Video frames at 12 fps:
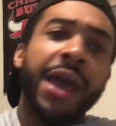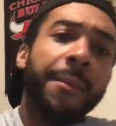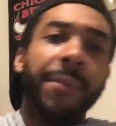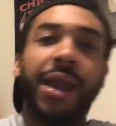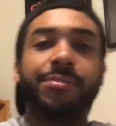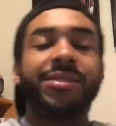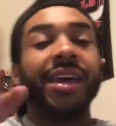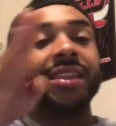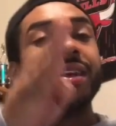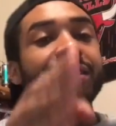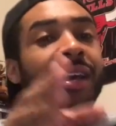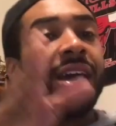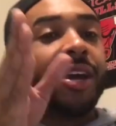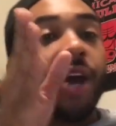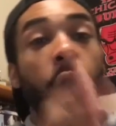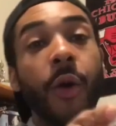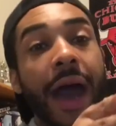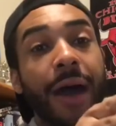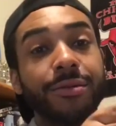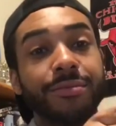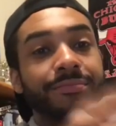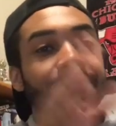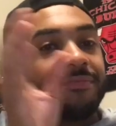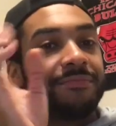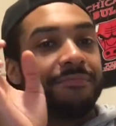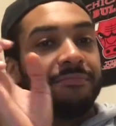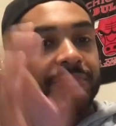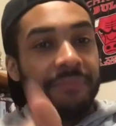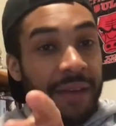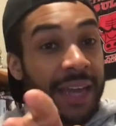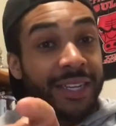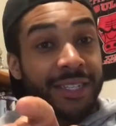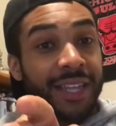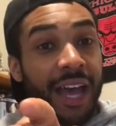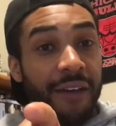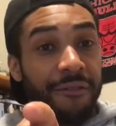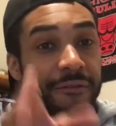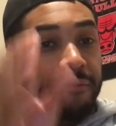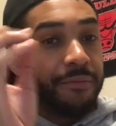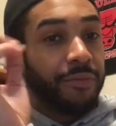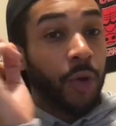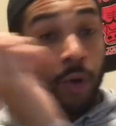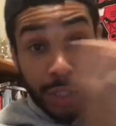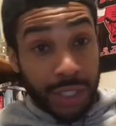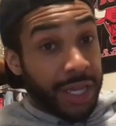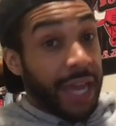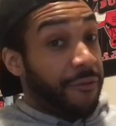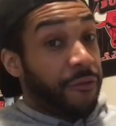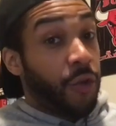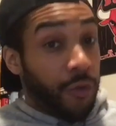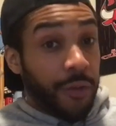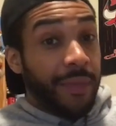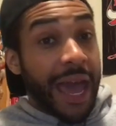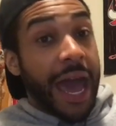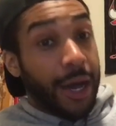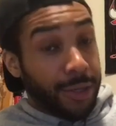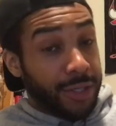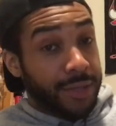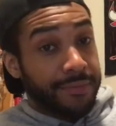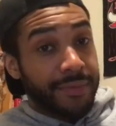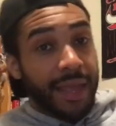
But I'm saying this: go out, get your stuff, or just get food from the house,